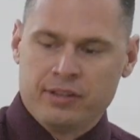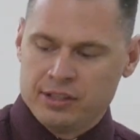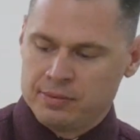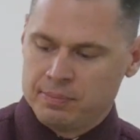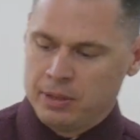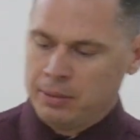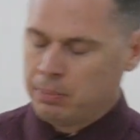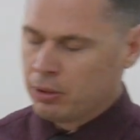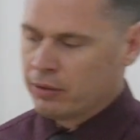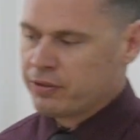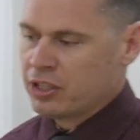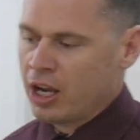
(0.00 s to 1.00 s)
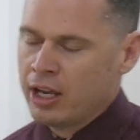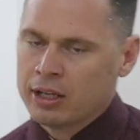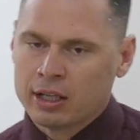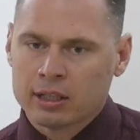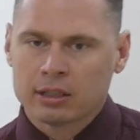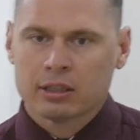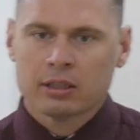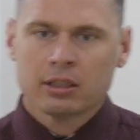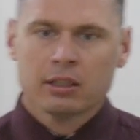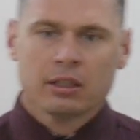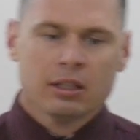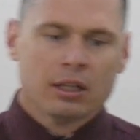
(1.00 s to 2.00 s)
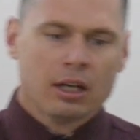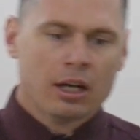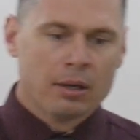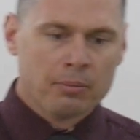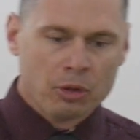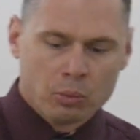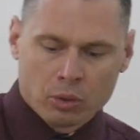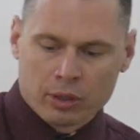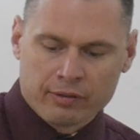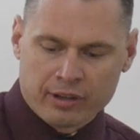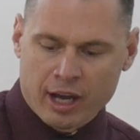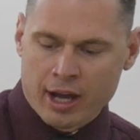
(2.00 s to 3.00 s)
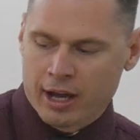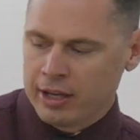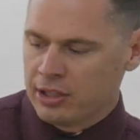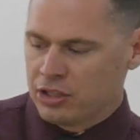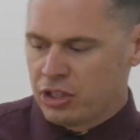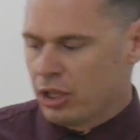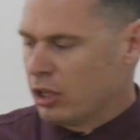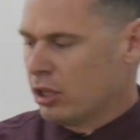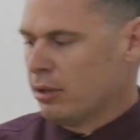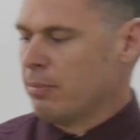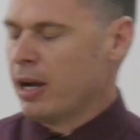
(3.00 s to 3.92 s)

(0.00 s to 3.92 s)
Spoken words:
of these people of China the word of God and sharing